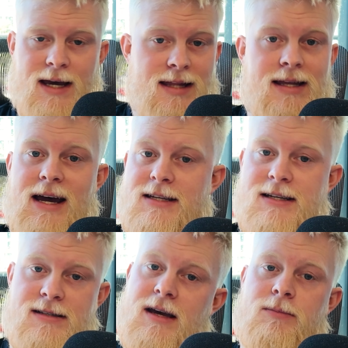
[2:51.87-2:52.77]
And the next
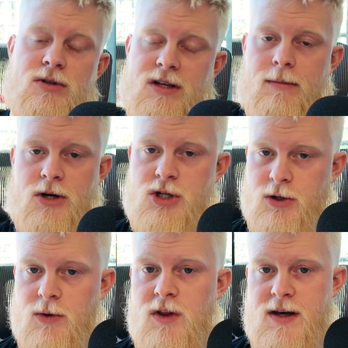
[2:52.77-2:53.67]
examples that I'm going to show
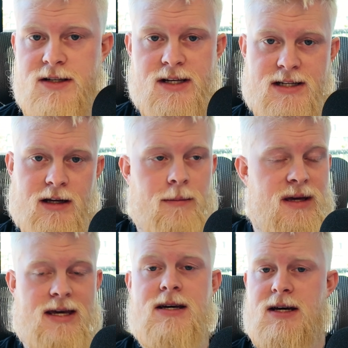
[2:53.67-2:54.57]
you this is going to
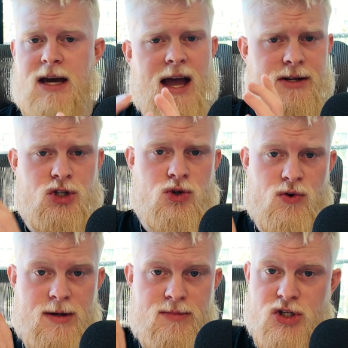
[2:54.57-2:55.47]
be
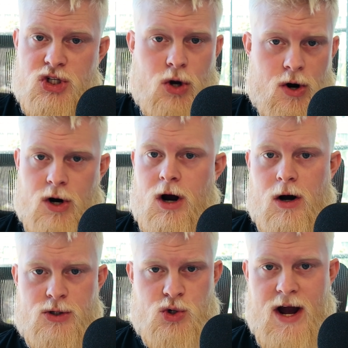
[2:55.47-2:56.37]
extreme stark
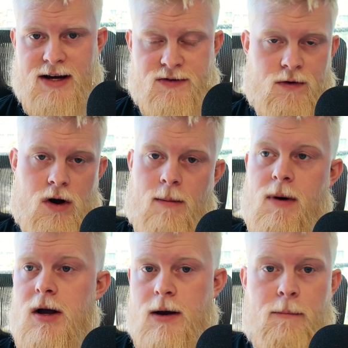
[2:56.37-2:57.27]
contrast
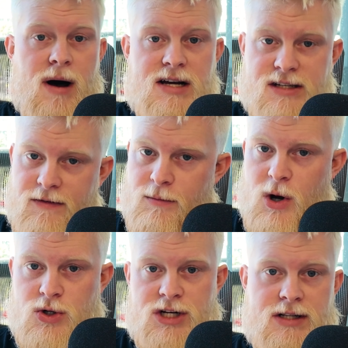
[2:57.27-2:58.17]
from positive
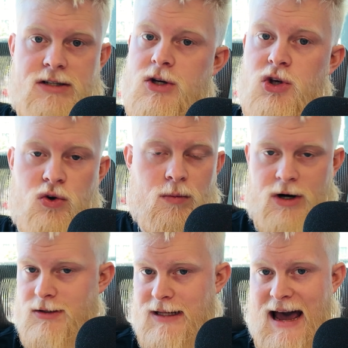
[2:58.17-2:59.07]
emotions,
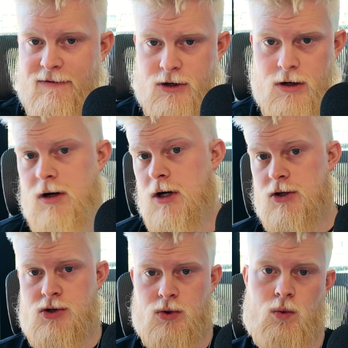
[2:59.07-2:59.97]
humor, laughter,
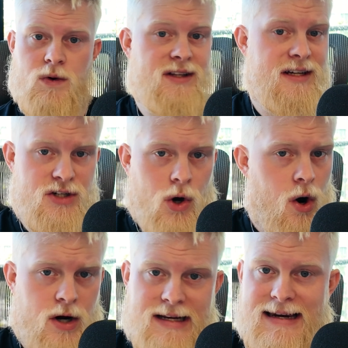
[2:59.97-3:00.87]
to really
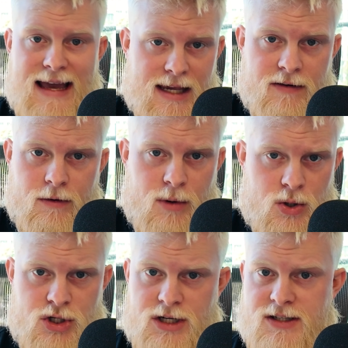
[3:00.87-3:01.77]
dark negative
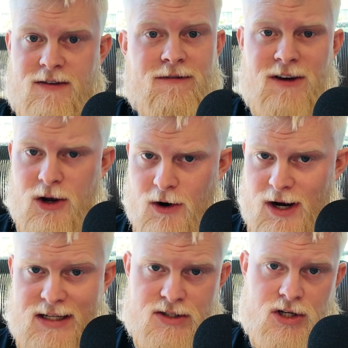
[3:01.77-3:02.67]
emotions,
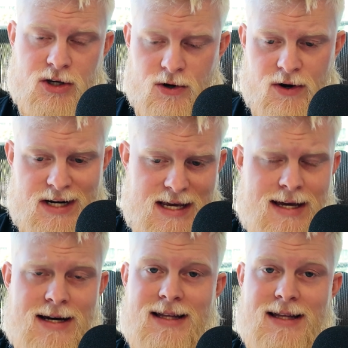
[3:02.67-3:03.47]
fear, insecurity.